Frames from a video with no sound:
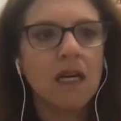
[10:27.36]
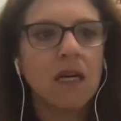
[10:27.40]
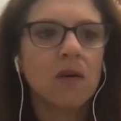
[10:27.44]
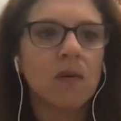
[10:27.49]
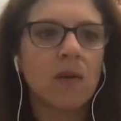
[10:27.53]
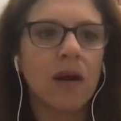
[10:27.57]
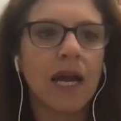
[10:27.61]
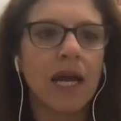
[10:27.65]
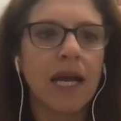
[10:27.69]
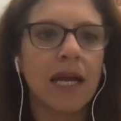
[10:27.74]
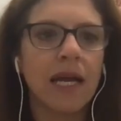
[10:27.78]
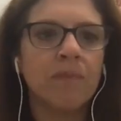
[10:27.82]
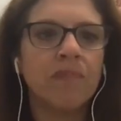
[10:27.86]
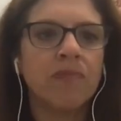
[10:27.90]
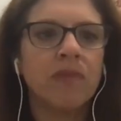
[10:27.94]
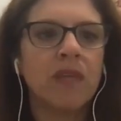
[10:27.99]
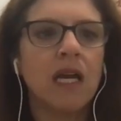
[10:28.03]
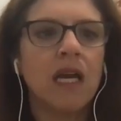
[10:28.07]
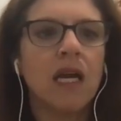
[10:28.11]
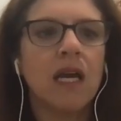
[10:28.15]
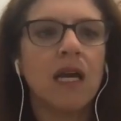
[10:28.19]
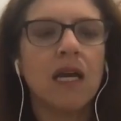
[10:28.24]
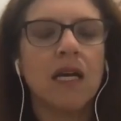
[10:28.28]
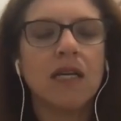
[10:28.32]
right?
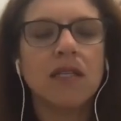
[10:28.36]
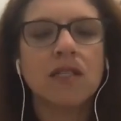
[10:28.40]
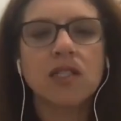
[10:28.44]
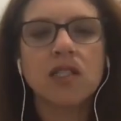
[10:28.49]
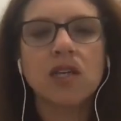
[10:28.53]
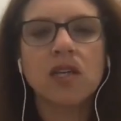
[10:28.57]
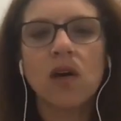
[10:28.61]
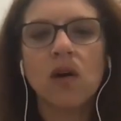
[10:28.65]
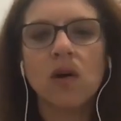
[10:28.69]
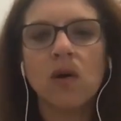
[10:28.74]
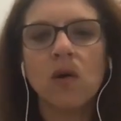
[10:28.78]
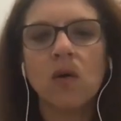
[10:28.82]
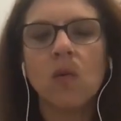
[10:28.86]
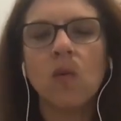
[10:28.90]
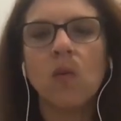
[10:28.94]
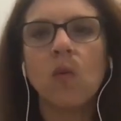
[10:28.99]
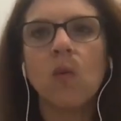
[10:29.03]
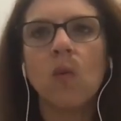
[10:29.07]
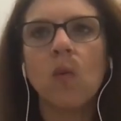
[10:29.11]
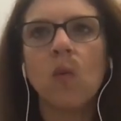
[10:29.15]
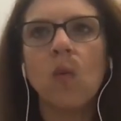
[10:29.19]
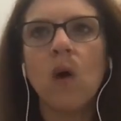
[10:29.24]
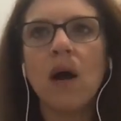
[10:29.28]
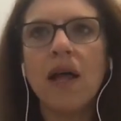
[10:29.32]
And so
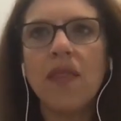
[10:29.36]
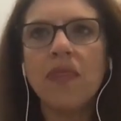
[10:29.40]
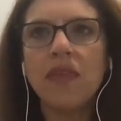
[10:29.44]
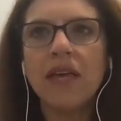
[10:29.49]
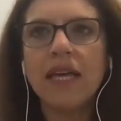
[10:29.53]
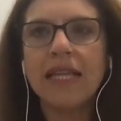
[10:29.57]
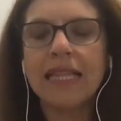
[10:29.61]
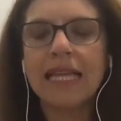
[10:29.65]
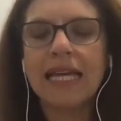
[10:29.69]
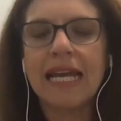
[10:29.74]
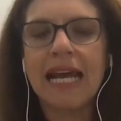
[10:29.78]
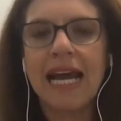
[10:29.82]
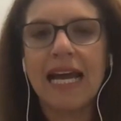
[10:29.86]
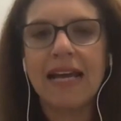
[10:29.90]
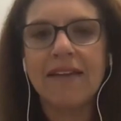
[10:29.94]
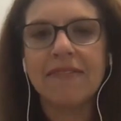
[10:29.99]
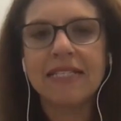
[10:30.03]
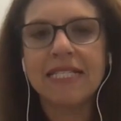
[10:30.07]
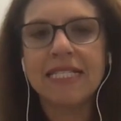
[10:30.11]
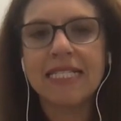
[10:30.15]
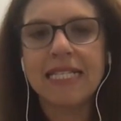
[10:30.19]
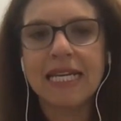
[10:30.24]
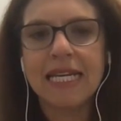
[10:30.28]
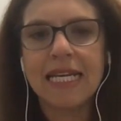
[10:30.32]
one thing that I've
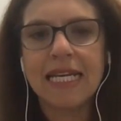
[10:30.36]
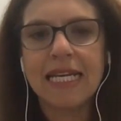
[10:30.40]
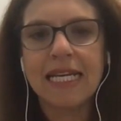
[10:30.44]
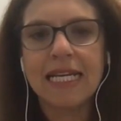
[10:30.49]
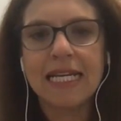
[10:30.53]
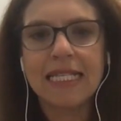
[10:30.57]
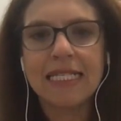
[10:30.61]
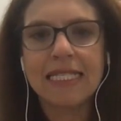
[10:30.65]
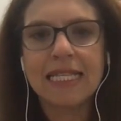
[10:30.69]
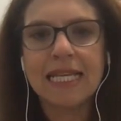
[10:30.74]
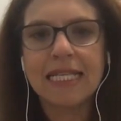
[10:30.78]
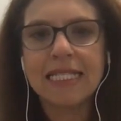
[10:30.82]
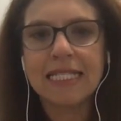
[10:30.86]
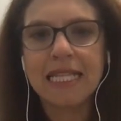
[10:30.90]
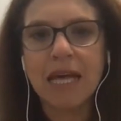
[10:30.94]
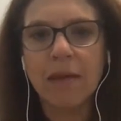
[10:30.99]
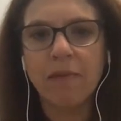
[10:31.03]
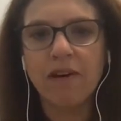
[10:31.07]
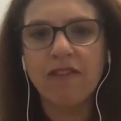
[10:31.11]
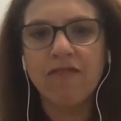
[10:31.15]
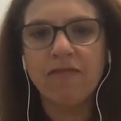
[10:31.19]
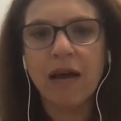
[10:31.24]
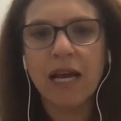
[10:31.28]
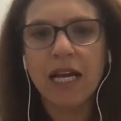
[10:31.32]
seen is that some
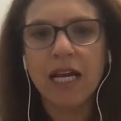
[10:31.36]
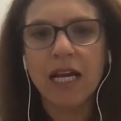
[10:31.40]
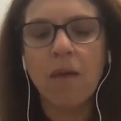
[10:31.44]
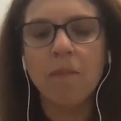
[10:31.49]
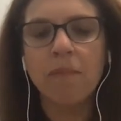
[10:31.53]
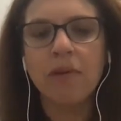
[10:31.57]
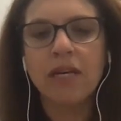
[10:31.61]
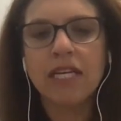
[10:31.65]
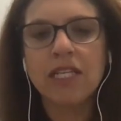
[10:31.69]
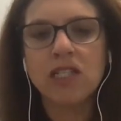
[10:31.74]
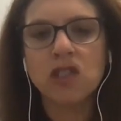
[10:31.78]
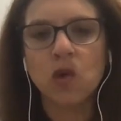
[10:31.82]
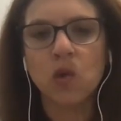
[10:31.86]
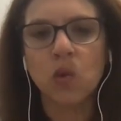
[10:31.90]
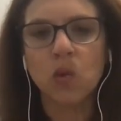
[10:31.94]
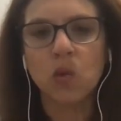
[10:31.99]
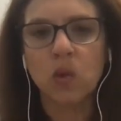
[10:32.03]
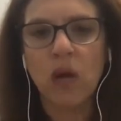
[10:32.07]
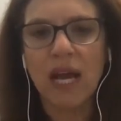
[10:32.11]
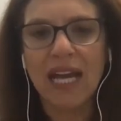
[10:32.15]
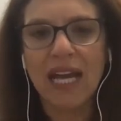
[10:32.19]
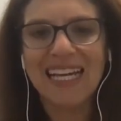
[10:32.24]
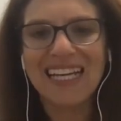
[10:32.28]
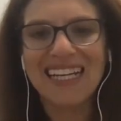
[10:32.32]
of my companies are
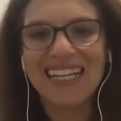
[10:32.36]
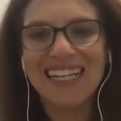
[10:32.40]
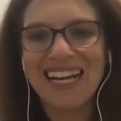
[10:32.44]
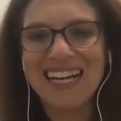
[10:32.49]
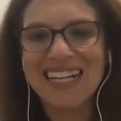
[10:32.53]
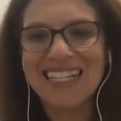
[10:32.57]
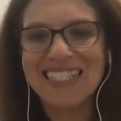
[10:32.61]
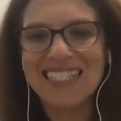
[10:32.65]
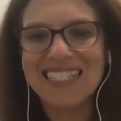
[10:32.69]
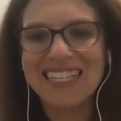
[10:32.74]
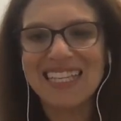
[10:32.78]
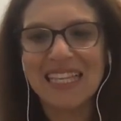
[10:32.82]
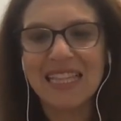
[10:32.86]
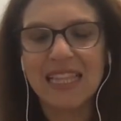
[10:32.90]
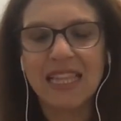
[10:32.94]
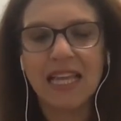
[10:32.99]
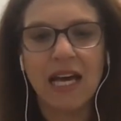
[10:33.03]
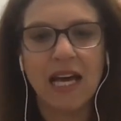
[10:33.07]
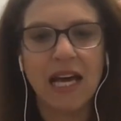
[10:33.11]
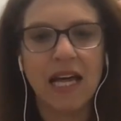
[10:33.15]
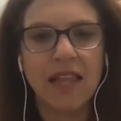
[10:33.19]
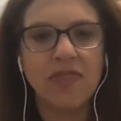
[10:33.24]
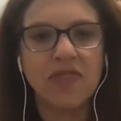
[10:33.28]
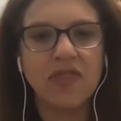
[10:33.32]
recognizing
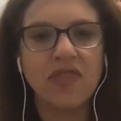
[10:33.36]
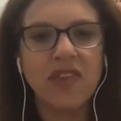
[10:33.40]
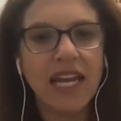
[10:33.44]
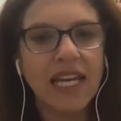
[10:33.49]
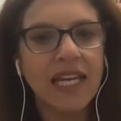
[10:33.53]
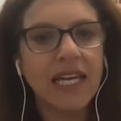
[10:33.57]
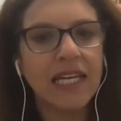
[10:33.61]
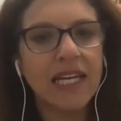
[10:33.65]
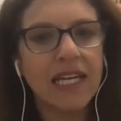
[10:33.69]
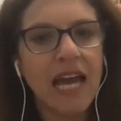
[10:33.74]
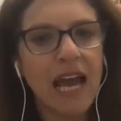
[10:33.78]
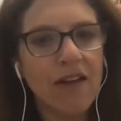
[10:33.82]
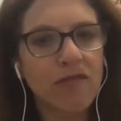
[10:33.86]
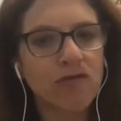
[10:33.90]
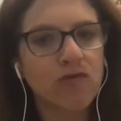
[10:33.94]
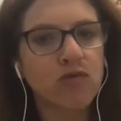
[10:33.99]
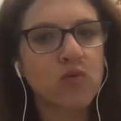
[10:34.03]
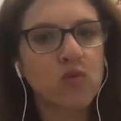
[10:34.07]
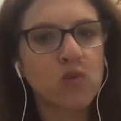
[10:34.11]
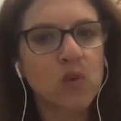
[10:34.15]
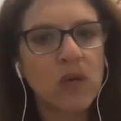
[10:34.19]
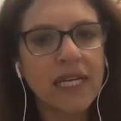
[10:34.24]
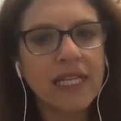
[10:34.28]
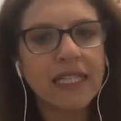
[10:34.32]
that they didn't have
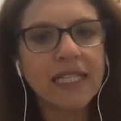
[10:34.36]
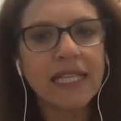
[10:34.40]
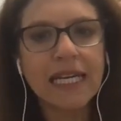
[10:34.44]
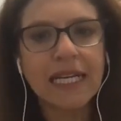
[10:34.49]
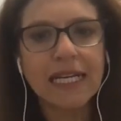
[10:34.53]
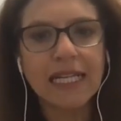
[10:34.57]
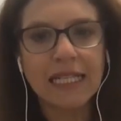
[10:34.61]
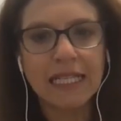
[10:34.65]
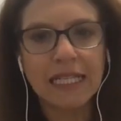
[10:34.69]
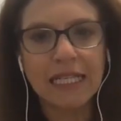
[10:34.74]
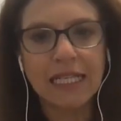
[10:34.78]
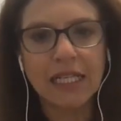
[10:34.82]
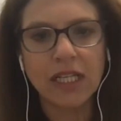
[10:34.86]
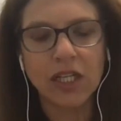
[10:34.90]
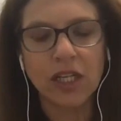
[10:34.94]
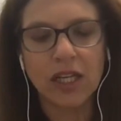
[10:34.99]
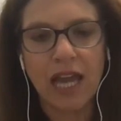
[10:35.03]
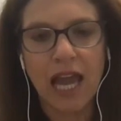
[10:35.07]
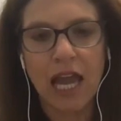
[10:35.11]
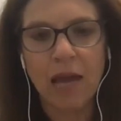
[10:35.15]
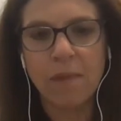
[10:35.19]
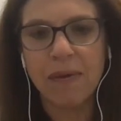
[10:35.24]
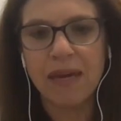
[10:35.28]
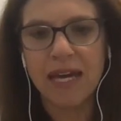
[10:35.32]
really clear
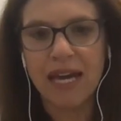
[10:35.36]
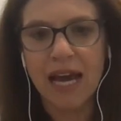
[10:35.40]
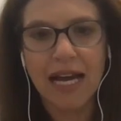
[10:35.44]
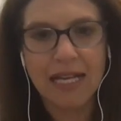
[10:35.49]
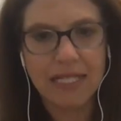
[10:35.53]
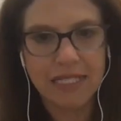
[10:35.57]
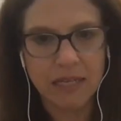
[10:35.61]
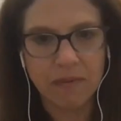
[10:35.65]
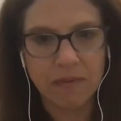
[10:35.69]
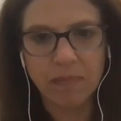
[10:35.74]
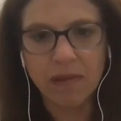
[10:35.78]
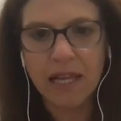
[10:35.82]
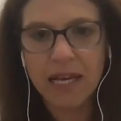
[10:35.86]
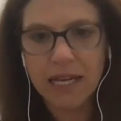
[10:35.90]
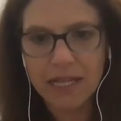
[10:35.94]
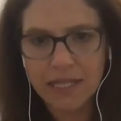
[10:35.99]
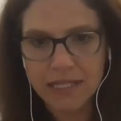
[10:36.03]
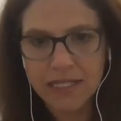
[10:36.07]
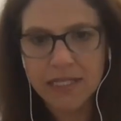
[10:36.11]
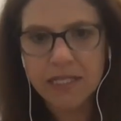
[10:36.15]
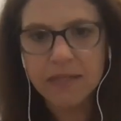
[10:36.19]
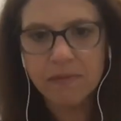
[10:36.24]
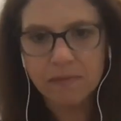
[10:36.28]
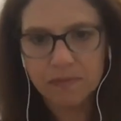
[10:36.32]
KPIs in
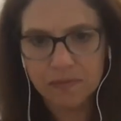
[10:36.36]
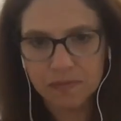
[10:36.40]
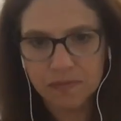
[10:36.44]
place.